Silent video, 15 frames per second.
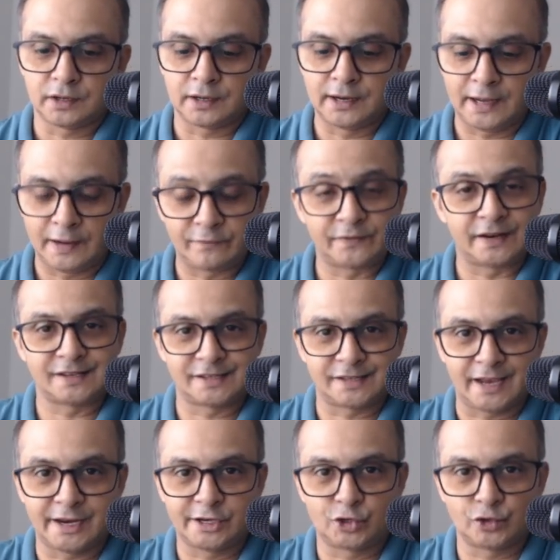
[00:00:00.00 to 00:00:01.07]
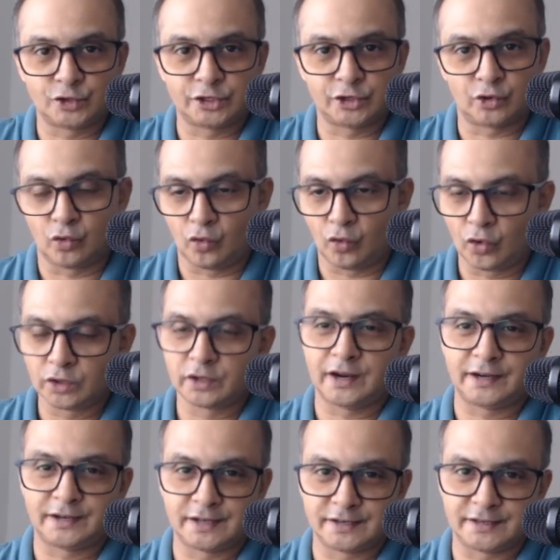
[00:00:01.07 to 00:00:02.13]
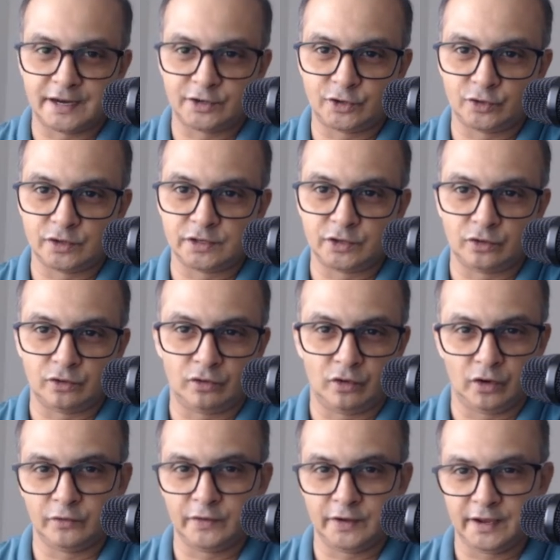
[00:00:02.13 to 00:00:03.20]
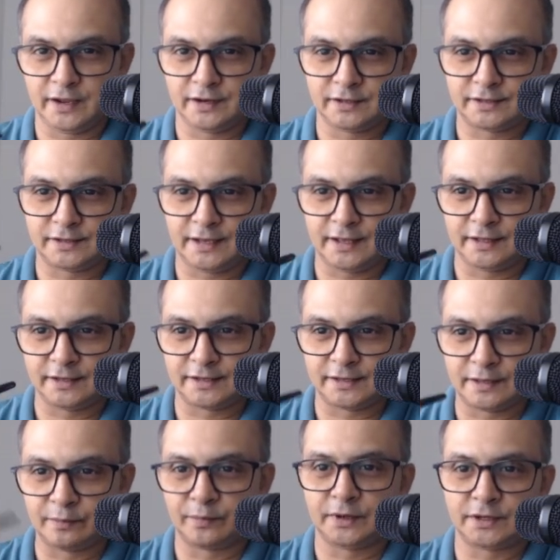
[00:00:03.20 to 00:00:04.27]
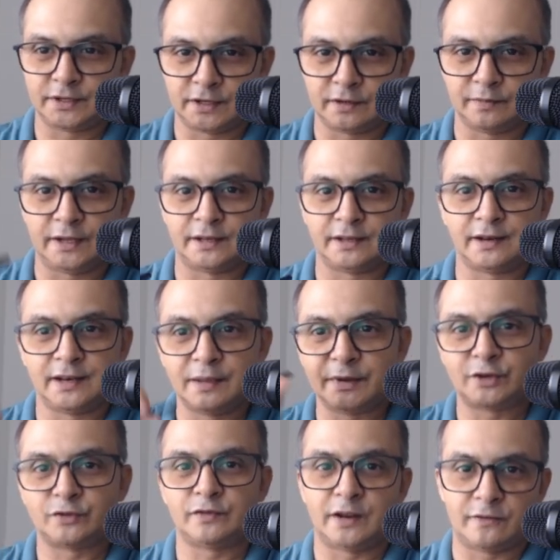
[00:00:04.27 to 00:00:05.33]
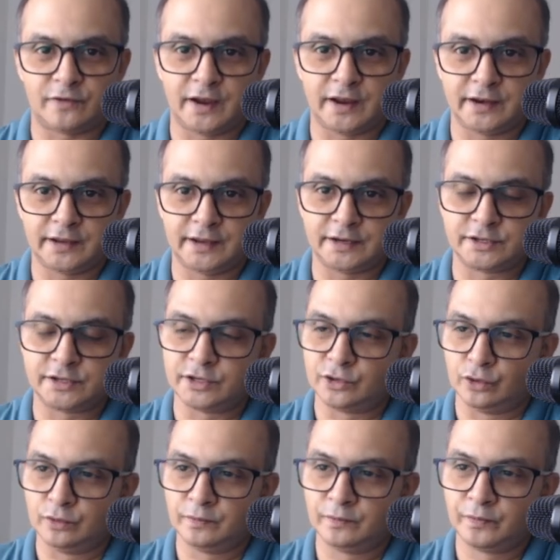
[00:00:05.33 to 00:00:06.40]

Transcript: left hand side to 0 or the right hand side to the 0, or we can say in a simple term that the limit we are finding at 0,